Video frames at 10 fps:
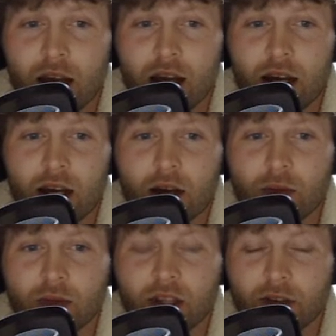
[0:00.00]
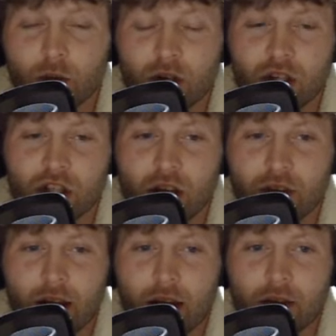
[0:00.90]
definitely wanted to shout
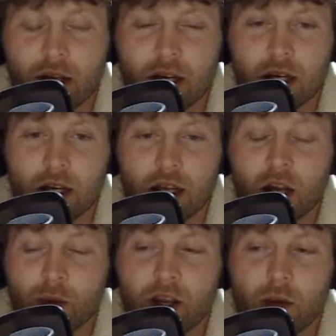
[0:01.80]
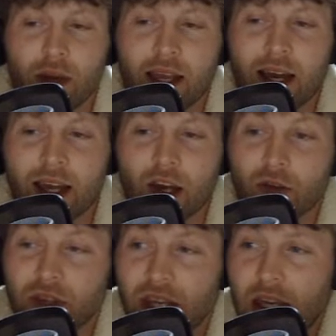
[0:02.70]
that at. Got to bring up my guy
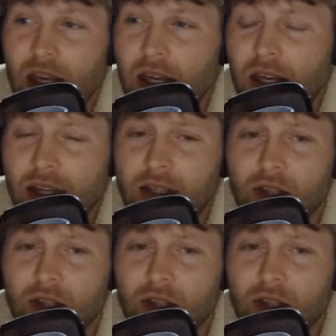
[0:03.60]
LVE. He's